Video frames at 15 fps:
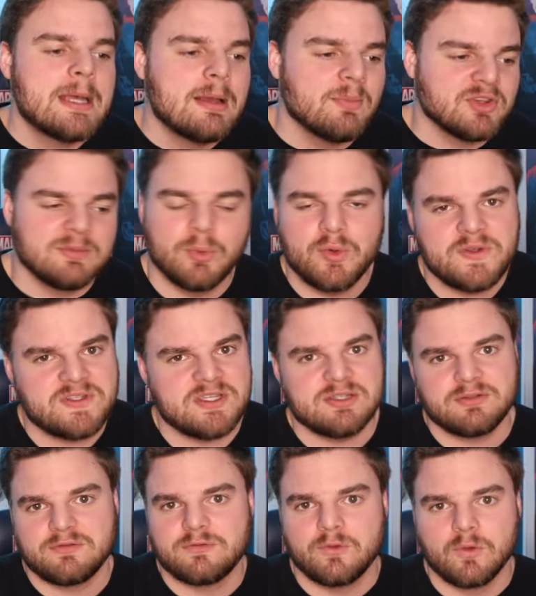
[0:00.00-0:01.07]
But The Boys
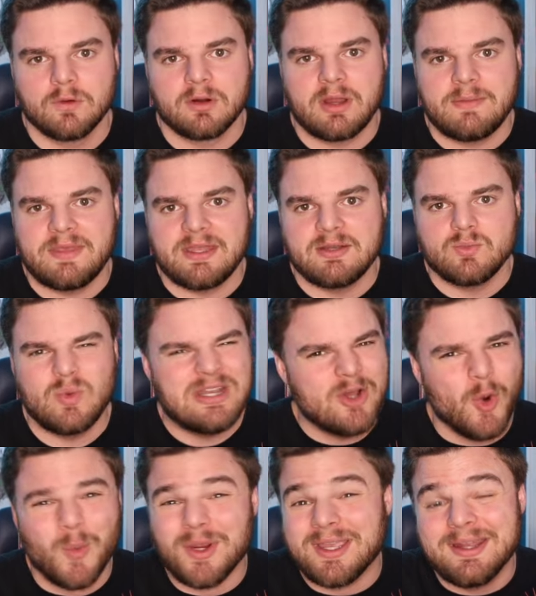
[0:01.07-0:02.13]
season four, I mean, we know
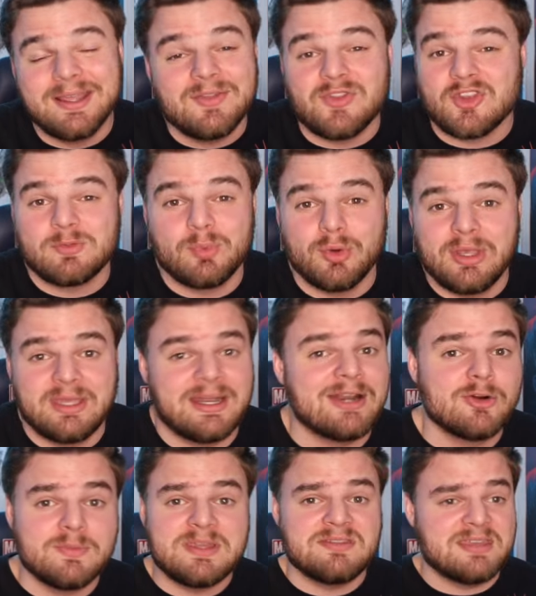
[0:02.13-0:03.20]
what we're getting at this point, and I
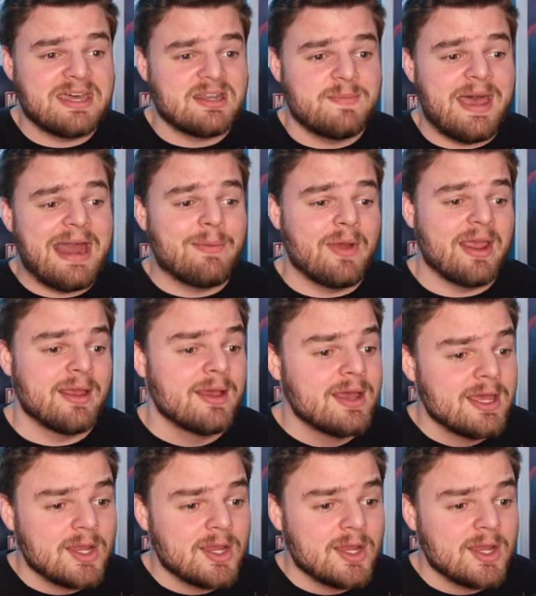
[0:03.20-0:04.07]
don't mean that in a bad way.